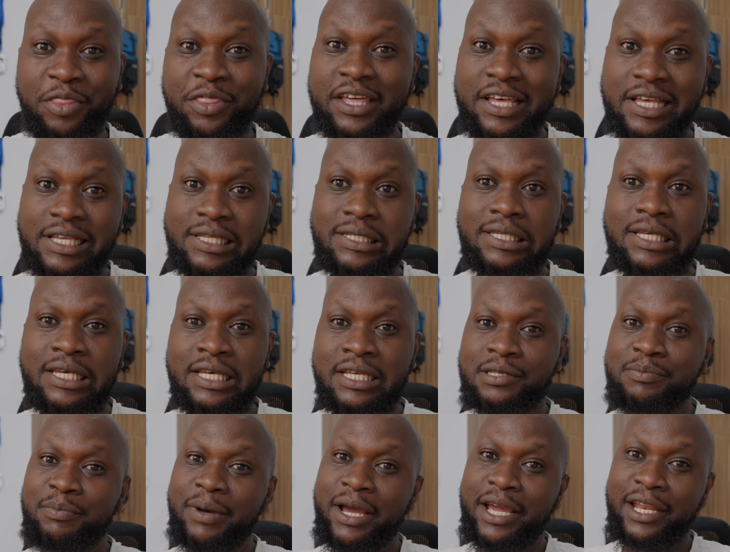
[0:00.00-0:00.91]
This
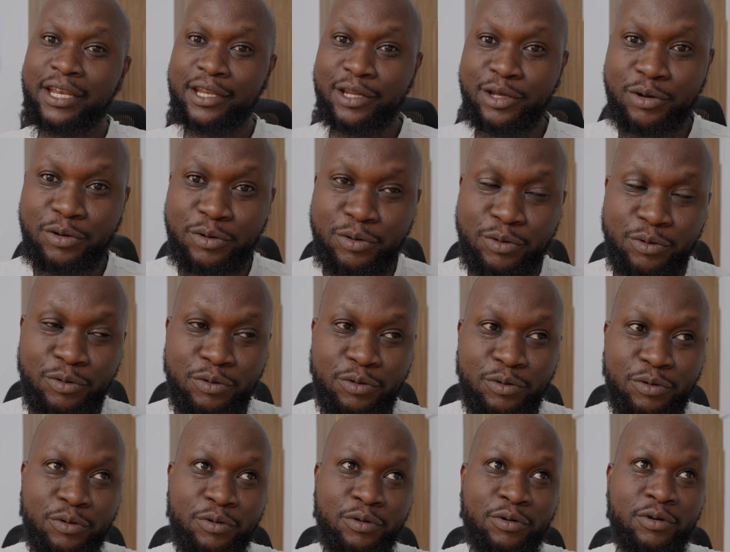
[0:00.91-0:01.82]
is my new
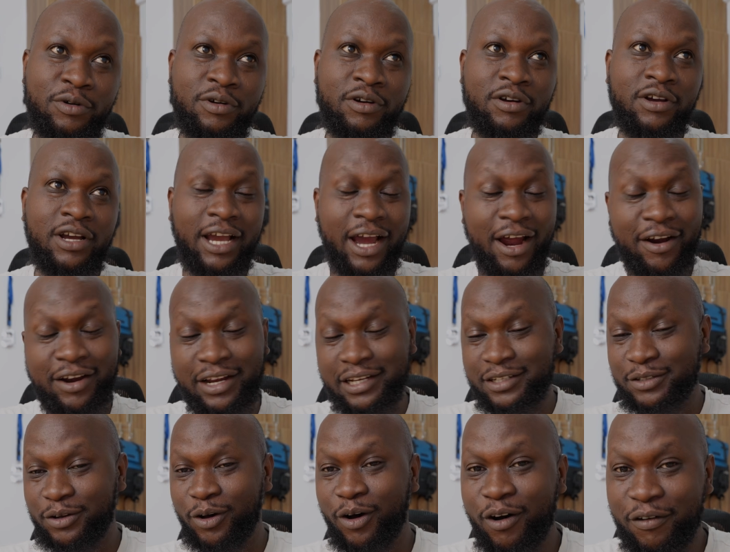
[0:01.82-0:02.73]

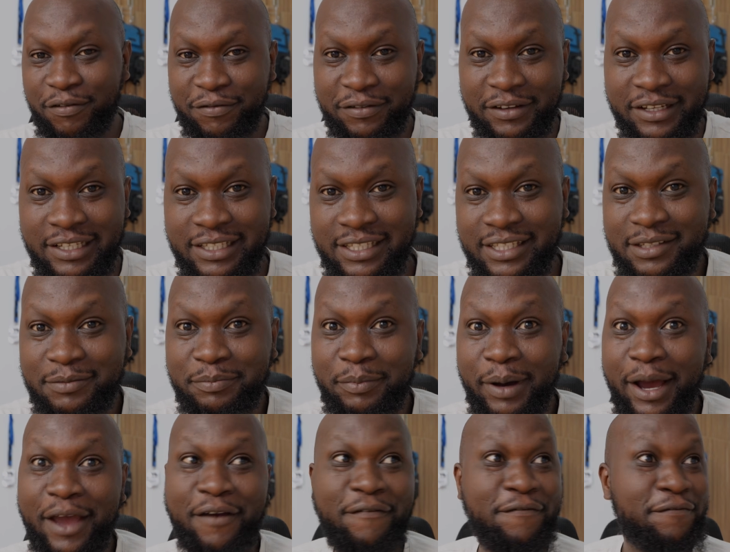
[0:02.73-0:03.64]
current office,
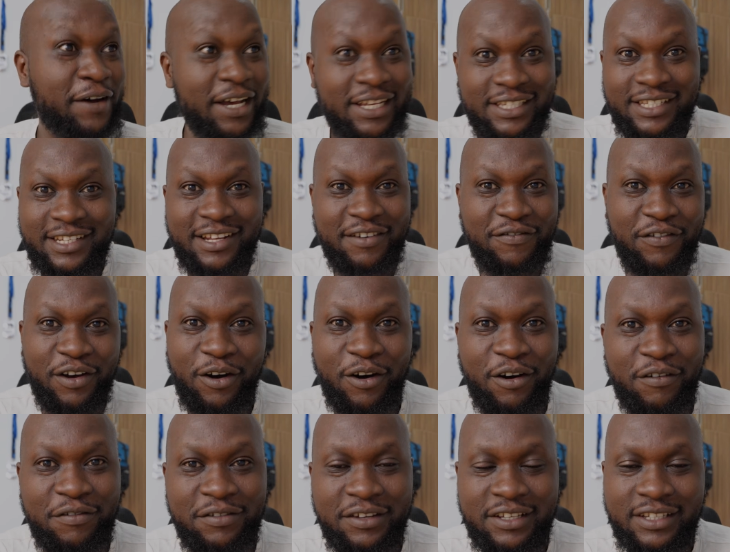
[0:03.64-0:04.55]
my first ever
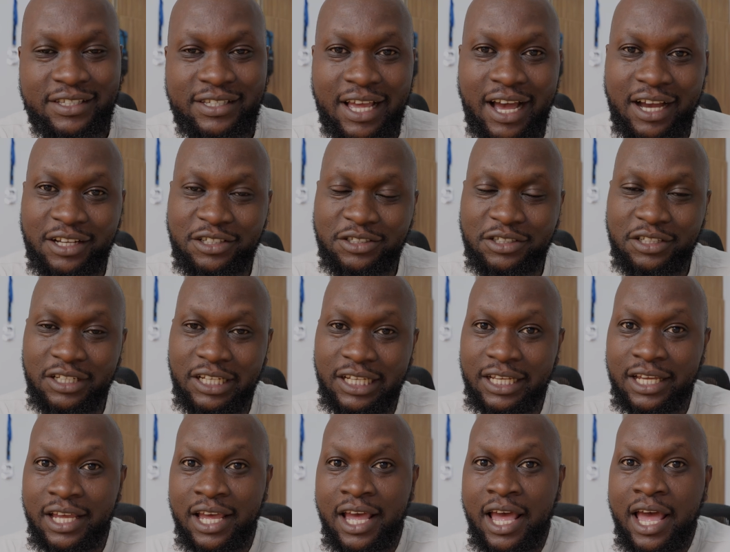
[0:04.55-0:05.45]
office
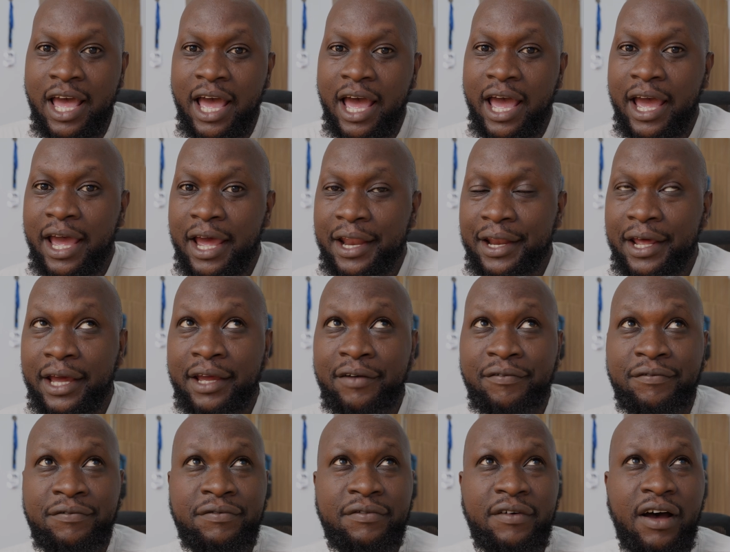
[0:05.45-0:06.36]
actually, and
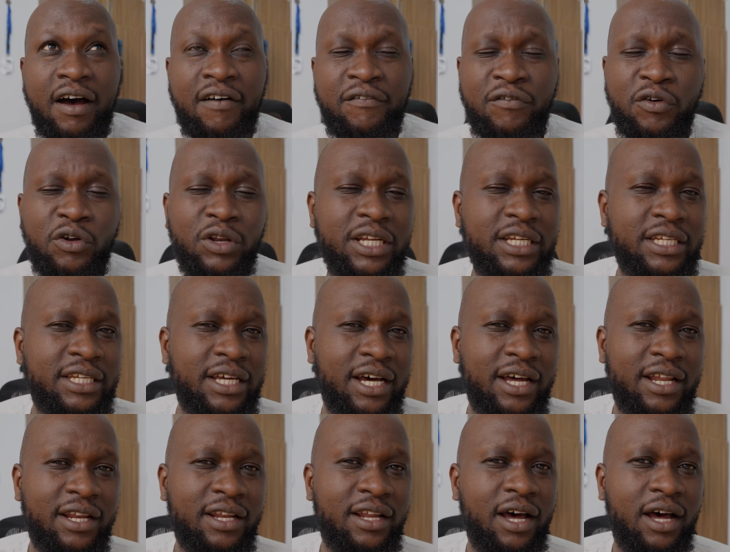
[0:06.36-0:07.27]
I've only
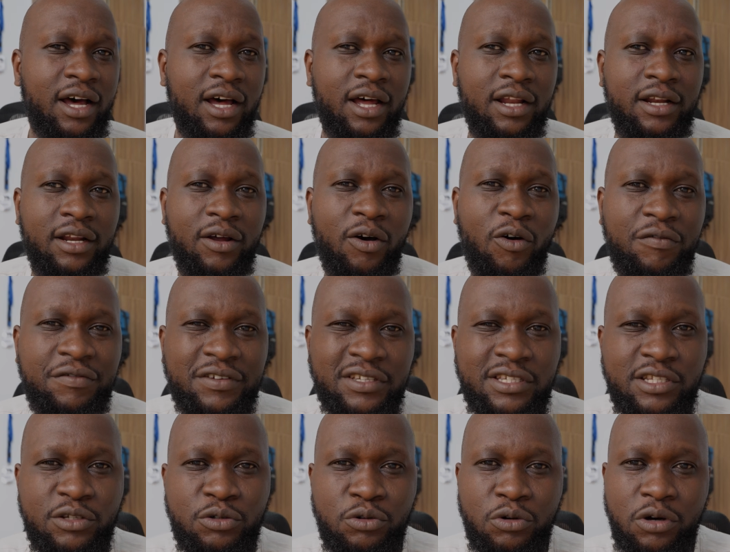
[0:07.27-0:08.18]
done an
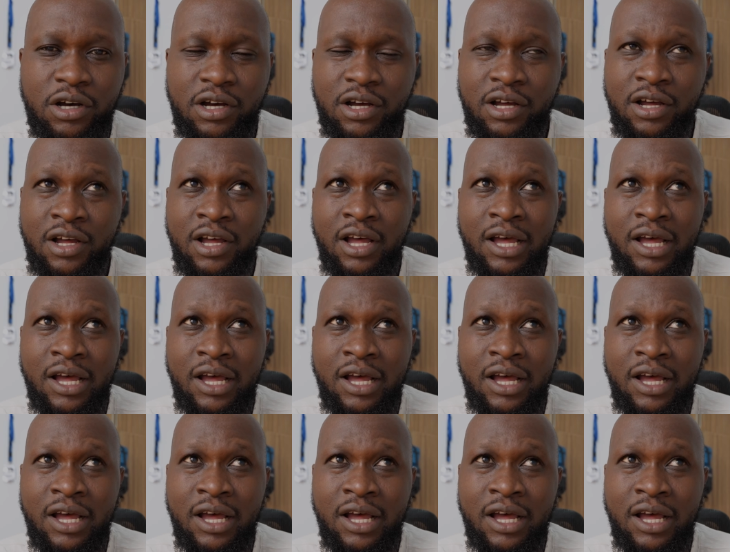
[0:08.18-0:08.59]
office tour